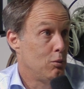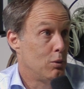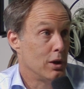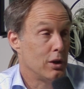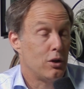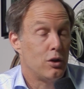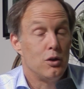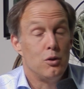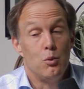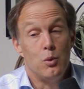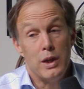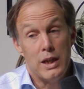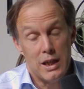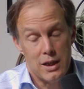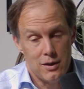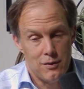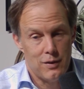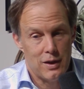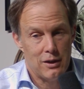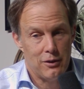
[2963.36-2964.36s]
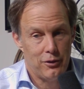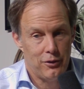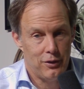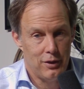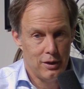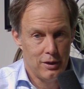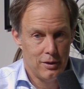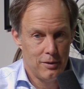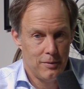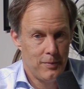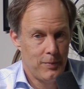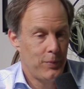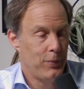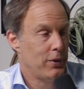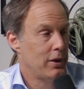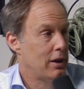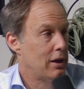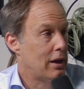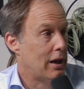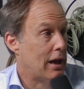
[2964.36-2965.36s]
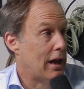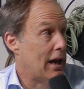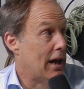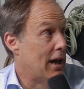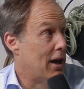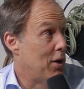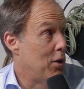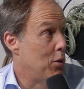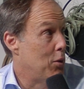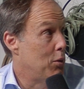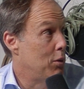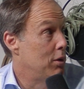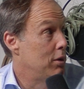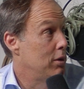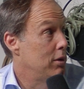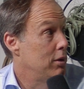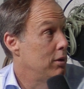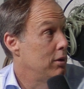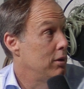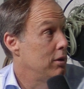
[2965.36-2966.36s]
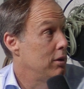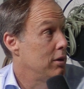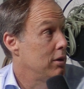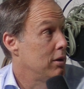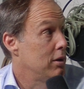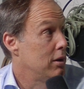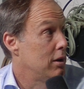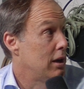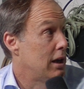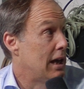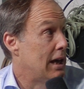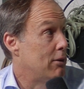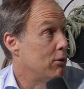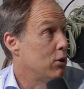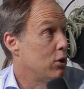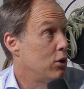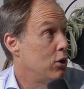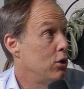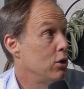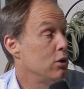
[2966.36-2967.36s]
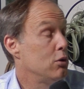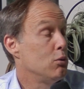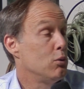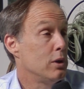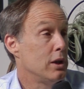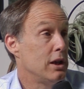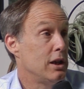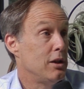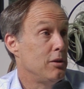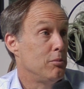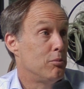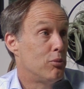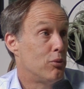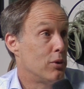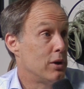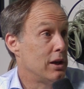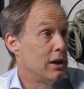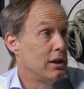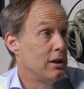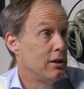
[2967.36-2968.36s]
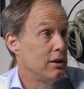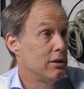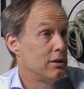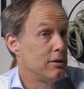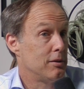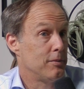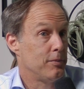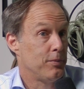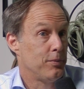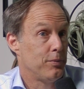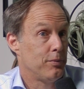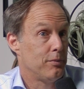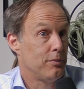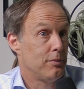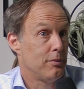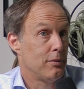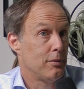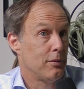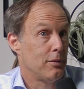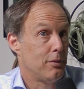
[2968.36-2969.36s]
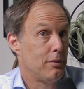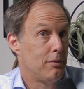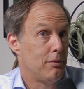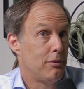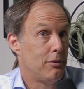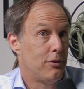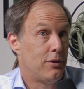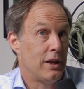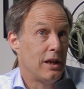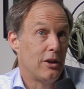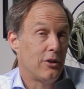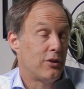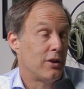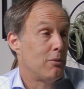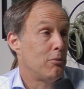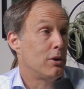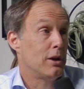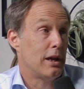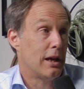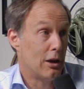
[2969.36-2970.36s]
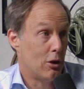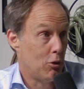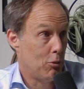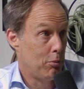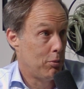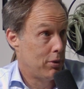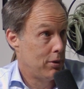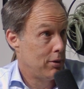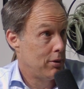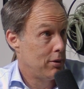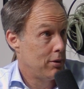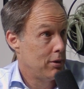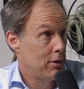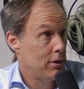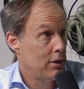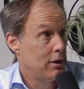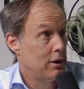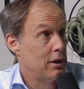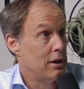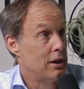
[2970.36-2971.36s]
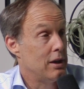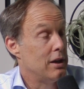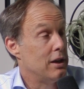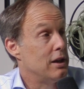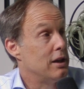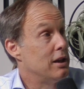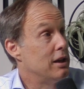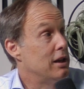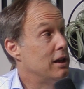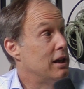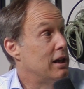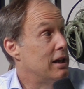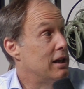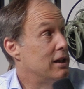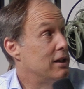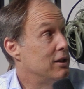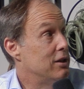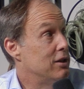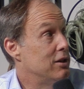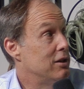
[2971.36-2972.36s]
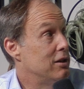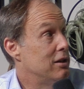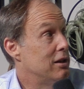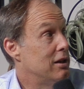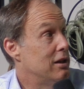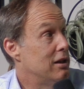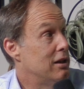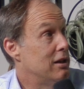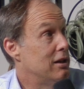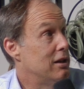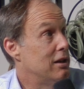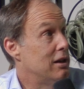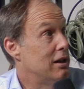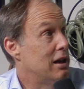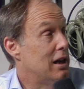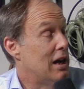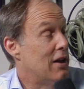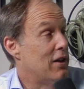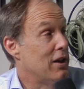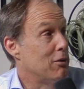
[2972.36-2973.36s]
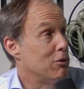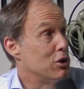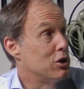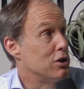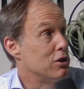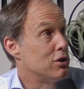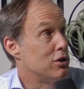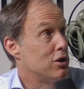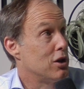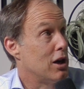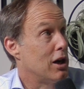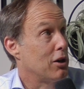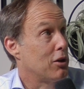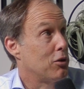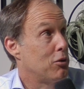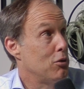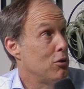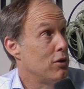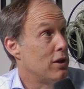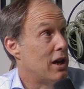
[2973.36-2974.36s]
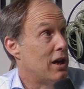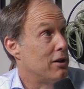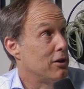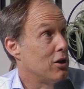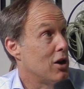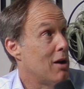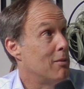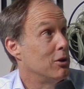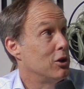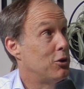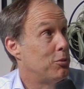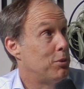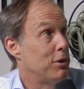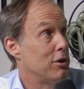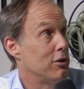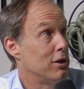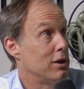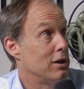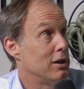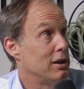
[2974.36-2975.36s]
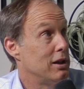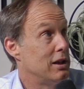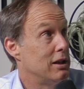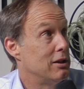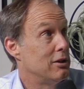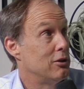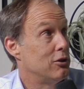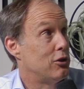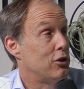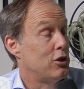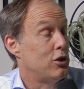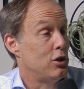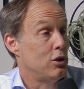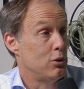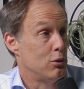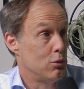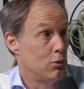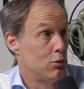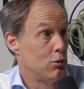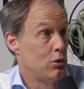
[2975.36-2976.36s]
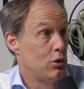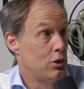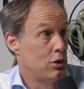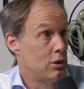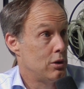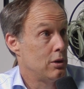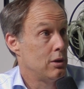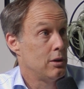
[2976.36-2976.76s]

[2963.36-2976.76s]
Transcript: What could we invest in? How could we bring things that would help? And I think we should talk through that. CommonSpirit is huge.